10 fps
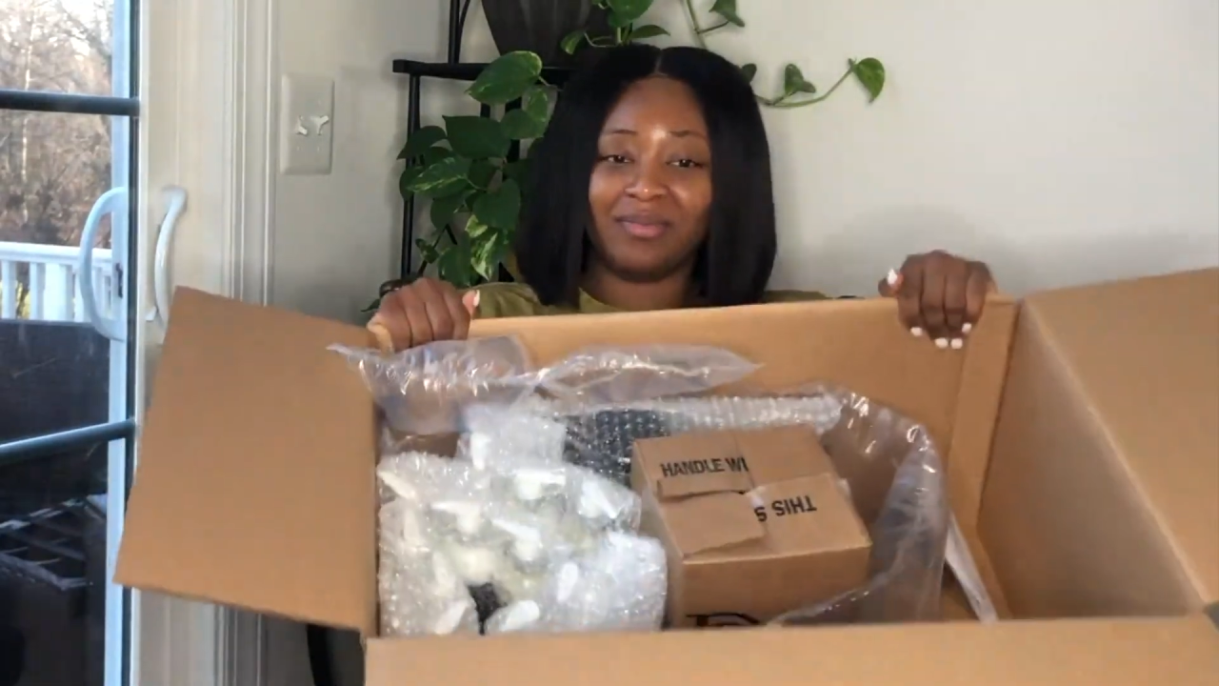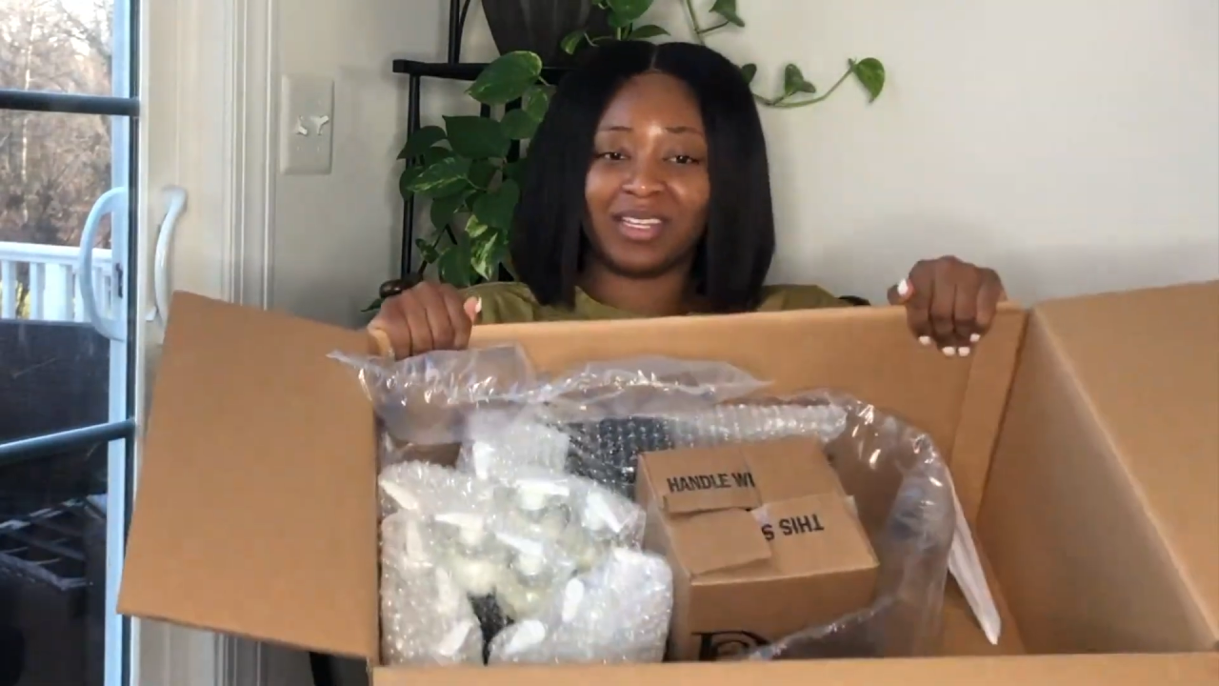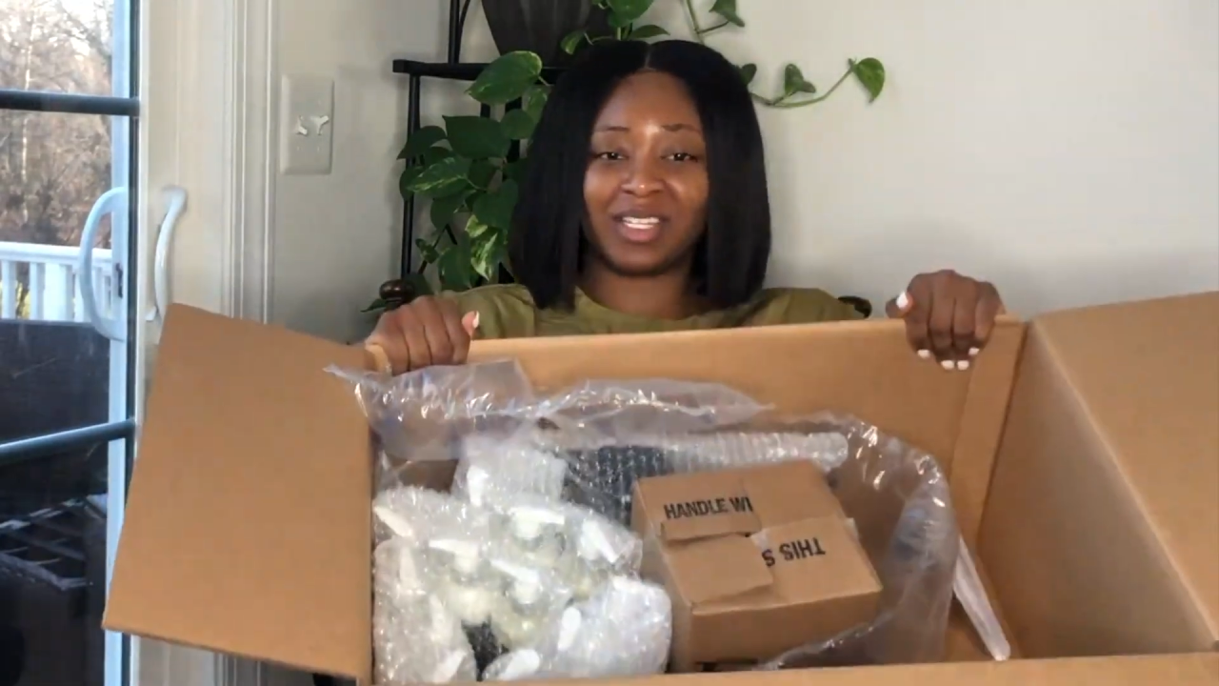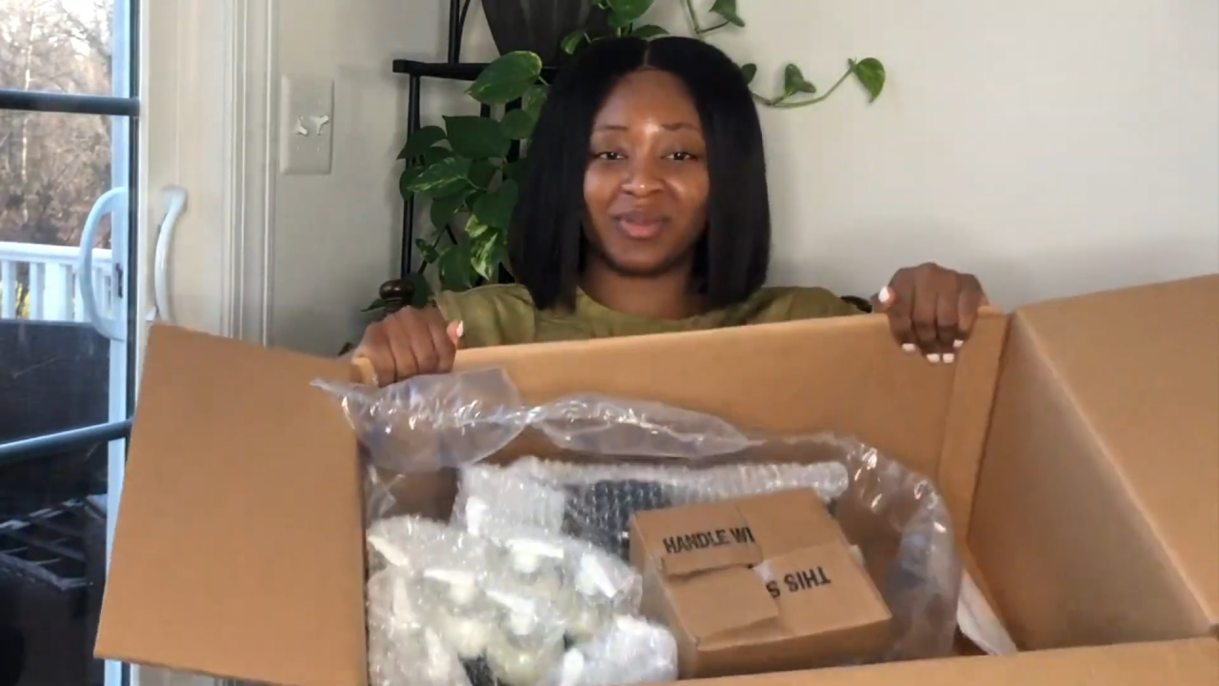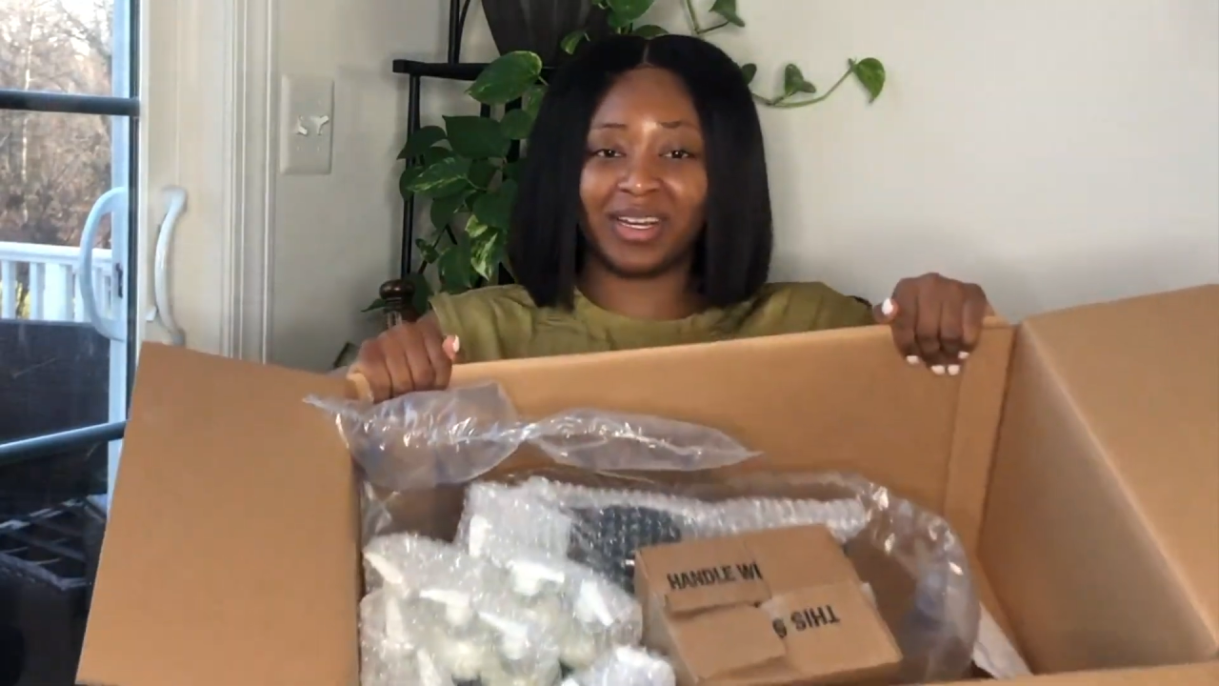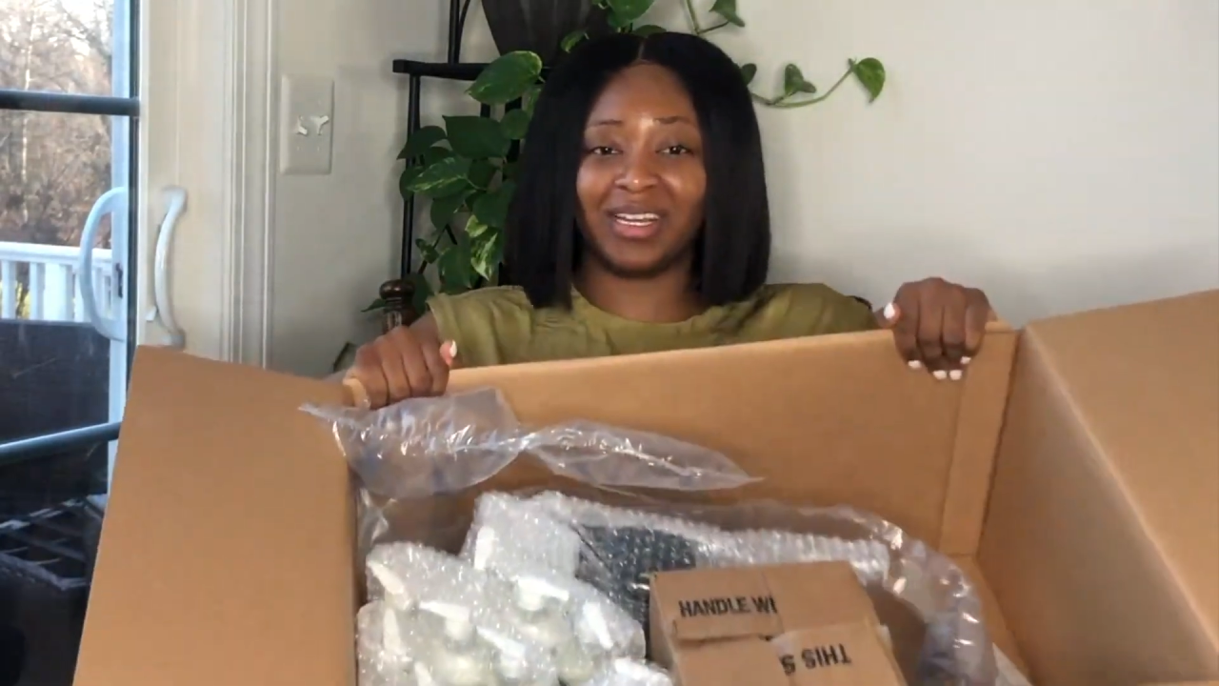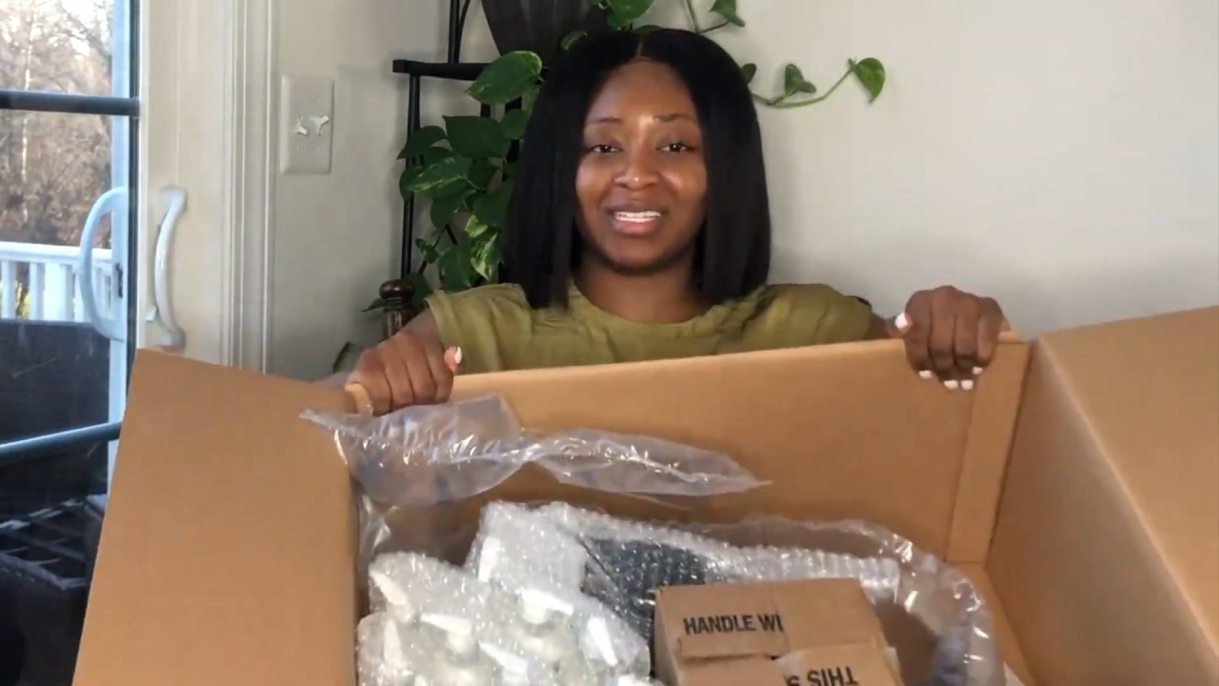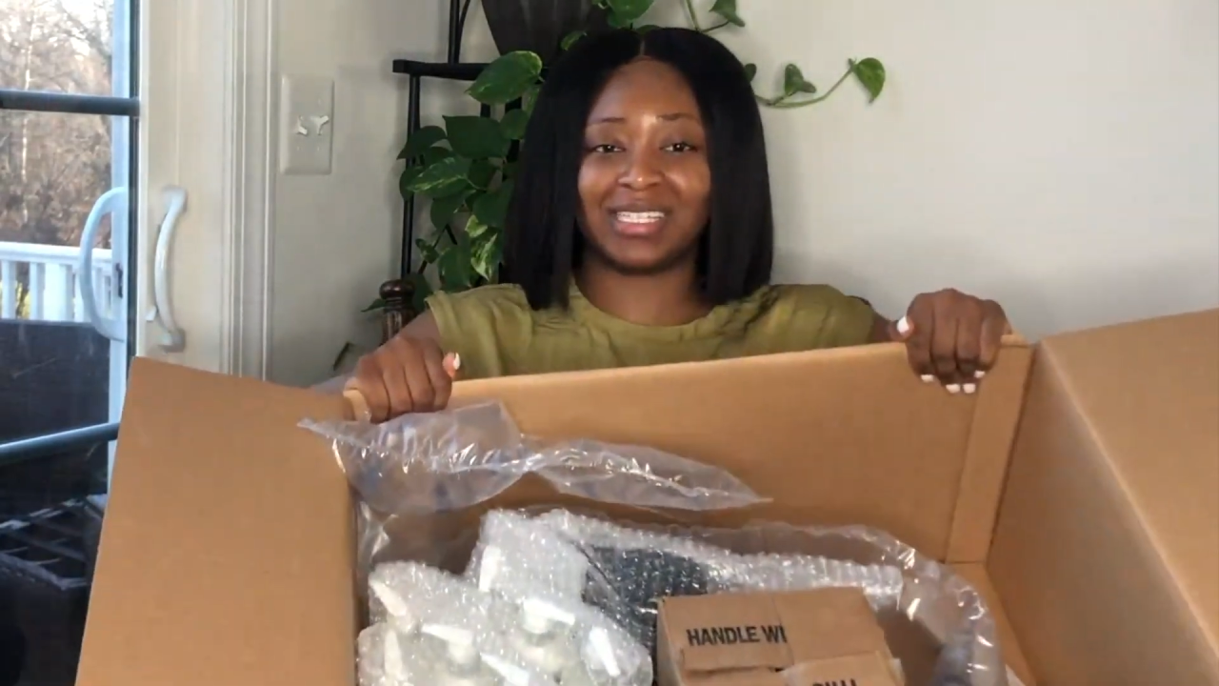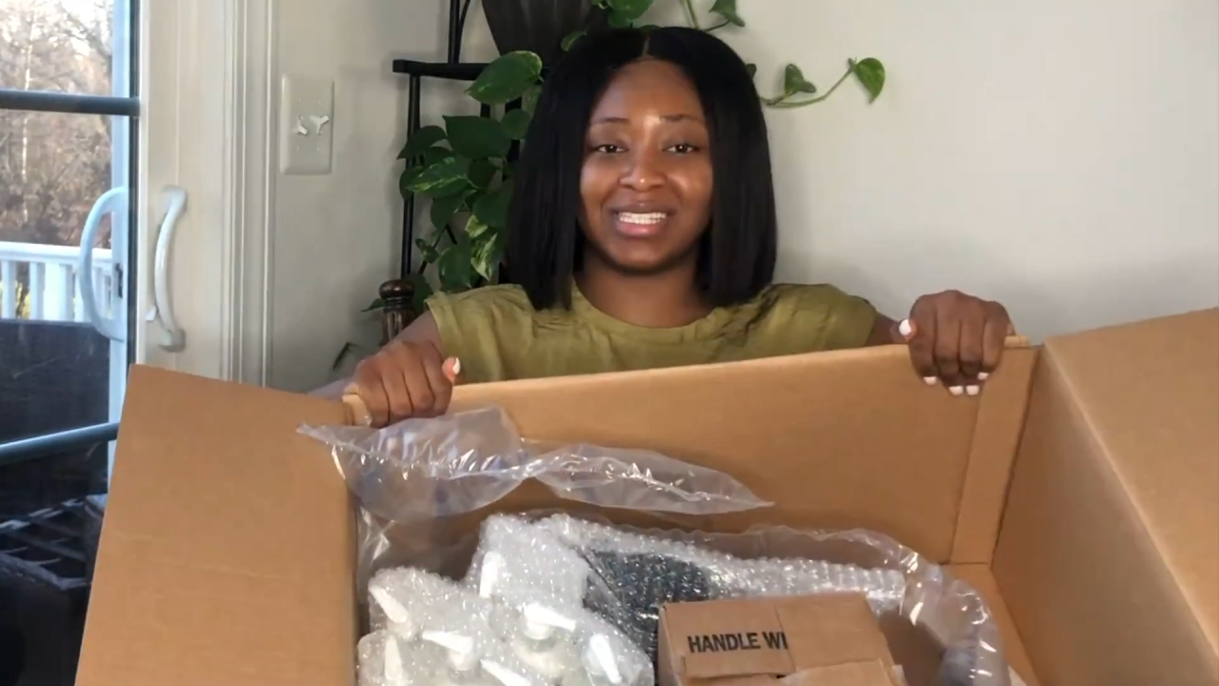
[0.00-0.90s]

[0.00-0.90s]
This is what it looks